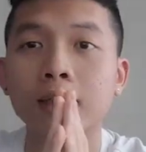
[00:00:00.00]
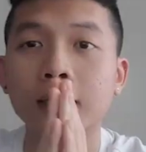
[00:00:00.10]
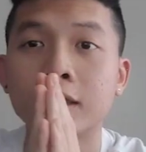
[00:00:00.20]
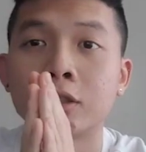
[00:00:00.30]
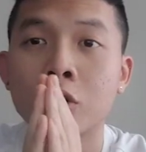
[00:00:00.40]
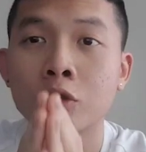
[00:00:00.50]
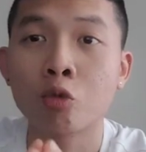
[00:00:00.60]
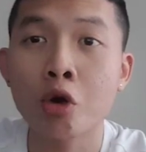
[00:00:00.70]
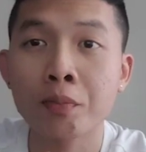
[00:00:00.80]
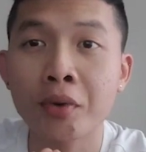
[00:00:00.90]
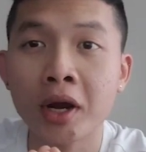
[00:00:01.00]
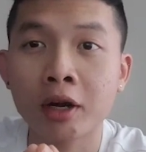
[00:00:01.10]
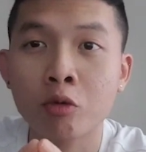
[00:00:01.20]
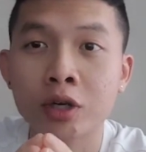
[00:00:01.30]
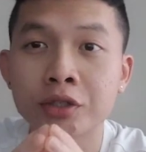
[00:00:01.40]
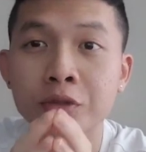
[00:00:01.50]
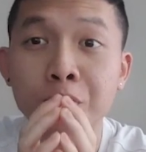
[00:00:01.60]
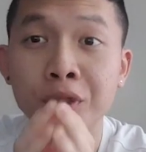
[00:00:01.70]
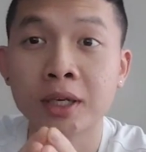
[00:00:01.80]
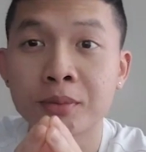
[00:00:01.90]
And another word pair I want to
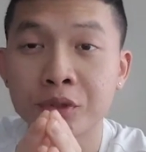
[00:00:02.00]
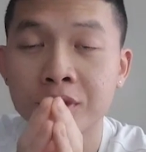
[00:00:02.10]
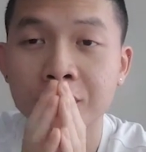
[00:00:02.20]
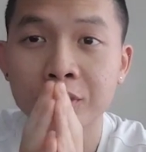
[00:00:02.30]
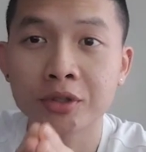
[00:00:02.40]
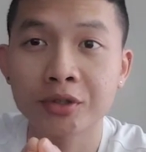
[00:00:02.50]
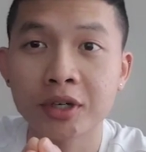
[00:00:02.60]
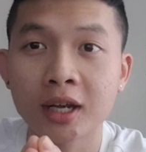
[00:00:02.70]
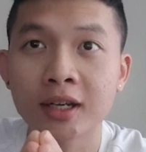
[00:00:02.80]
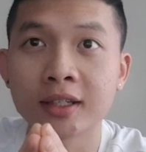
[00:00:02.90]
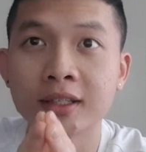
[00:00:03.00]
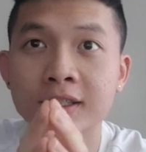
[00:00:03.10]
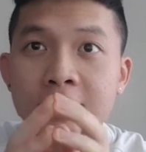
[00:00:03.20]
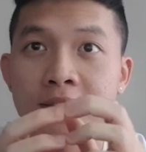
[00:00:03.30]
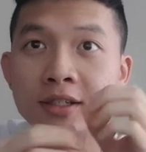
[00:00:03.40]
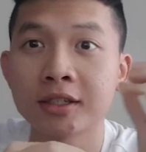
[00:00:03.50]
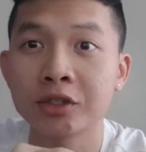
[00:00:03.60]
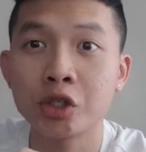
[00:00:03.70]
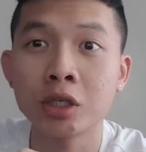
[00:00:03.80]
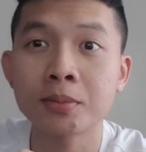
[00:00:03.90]
bring up to you today is
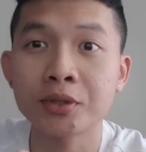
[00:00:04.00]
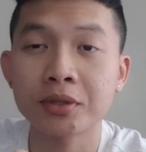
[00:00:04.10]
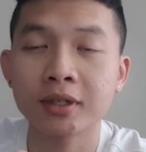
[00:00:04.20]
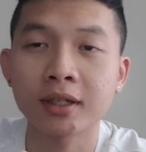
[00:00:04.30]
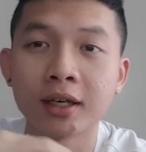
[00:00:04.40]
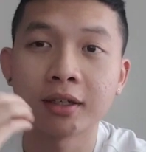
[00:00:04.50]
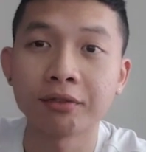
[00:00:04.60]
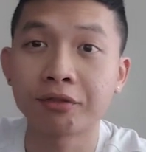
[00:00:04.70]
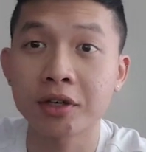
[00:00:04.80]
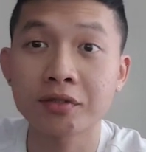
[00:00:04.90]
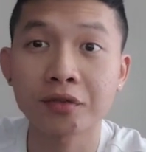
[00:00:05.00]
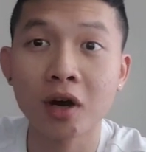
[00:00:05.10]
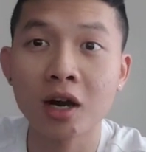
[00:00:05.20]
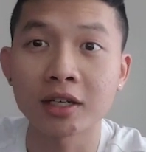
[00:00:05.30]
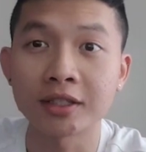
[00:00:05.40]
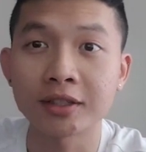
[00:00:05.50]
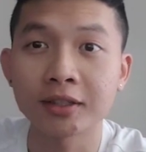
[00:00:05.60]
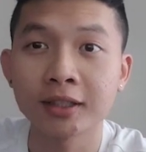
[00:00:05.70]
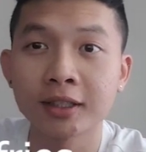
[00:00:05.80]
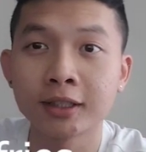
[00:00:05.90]
chips and French fries.
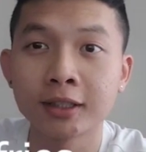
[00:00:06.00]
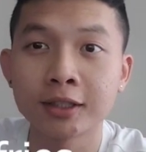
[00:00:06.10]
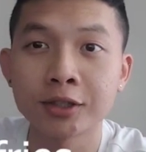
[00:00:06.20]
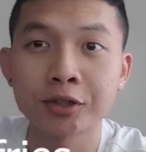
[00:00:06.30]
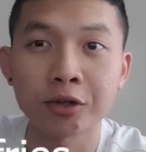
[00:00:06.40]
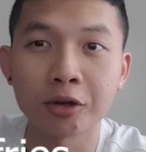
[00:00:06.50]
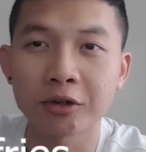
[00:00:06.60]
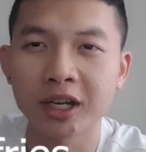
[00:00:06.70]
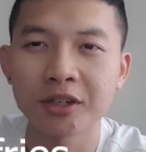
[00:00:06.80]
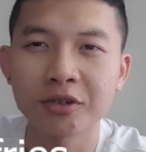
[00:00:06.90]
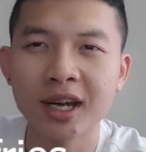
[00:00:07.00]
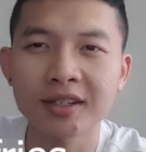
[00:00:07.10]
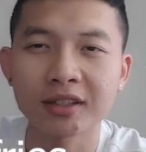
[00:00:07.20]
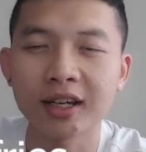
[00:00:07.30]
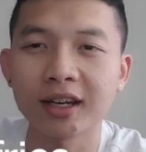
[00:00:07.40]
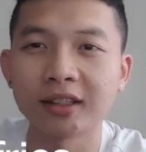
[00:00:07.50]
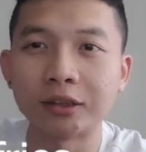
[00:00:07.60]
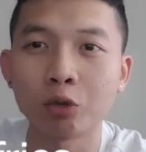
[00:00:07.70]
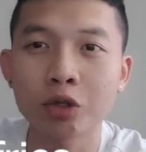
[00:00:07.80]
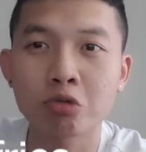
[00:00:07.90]
So can you guess
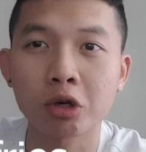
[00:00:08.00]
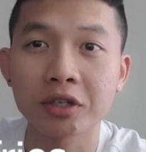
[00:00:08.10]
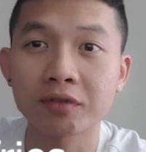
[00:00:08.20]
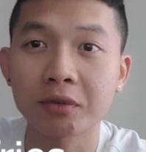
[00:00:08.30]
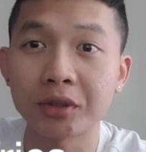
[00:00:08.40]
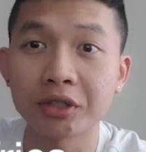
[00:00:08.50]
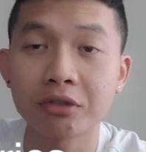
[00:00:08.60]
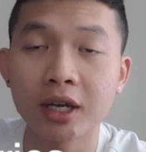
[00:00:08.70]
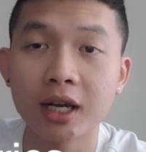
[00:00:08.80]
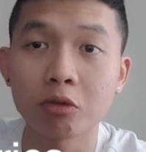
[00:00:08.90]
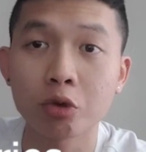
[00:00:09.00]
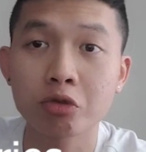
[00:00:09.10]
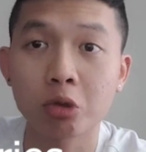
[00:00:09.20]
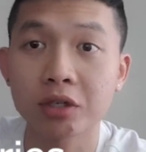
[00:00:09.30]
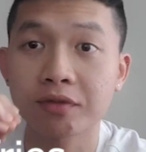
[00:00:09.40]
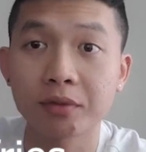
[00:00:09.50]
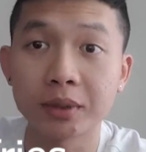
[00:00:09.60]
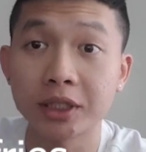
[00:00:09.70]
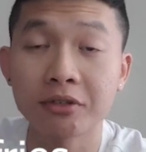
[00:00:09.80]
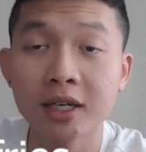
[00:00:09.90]
again which one is from the UK and which one is from
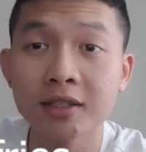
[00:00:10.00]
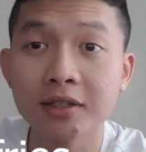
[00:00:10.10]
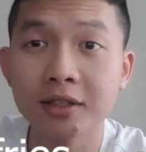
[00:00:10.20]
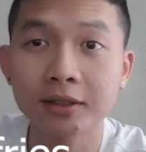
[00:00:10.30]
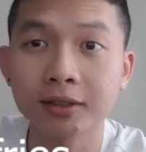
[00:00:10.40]
the US?